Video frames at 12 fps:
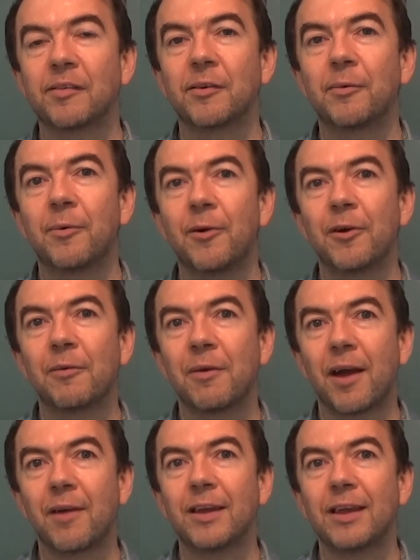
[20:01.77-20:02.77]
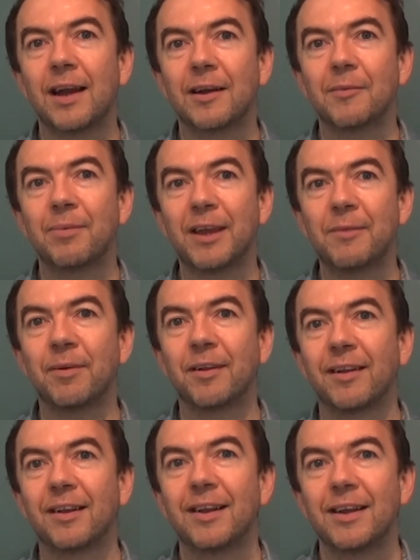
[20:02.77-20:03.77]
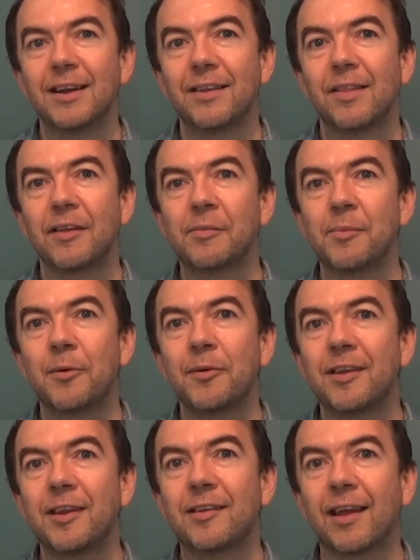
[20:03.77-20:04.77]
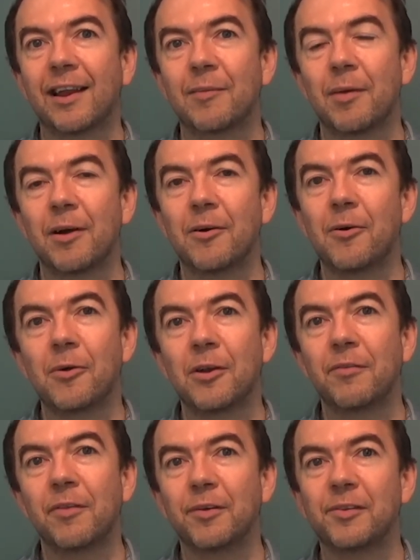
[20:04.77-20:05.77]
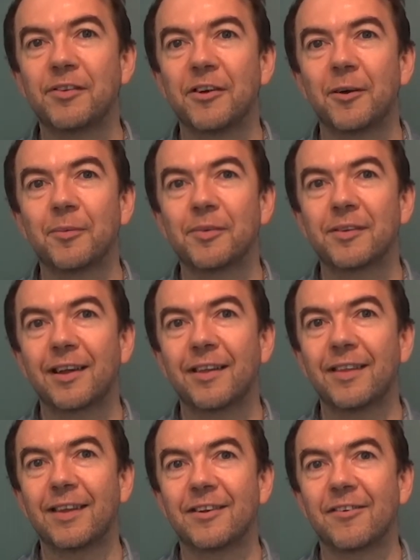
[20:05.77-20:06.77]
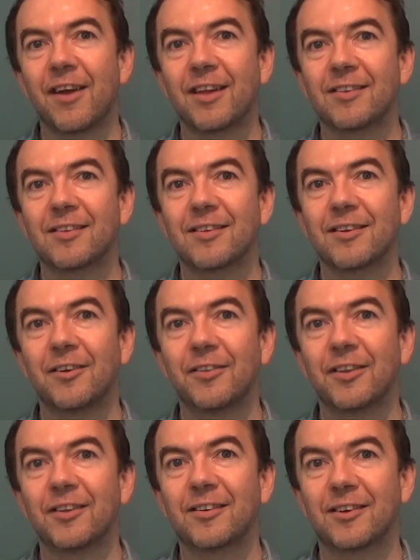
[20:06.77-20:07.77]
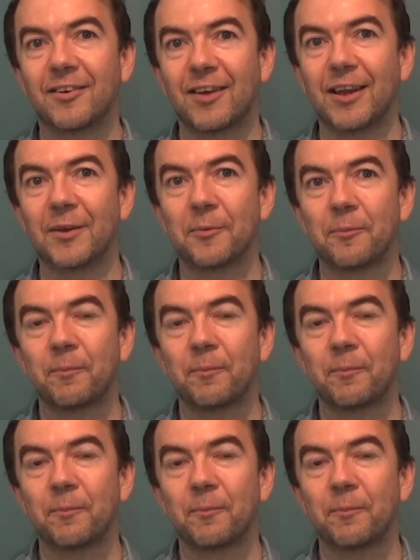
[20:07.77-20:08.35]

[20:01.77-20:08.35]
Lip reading: to work with our young people. There's more detail about all of those jobs at the address on the screen.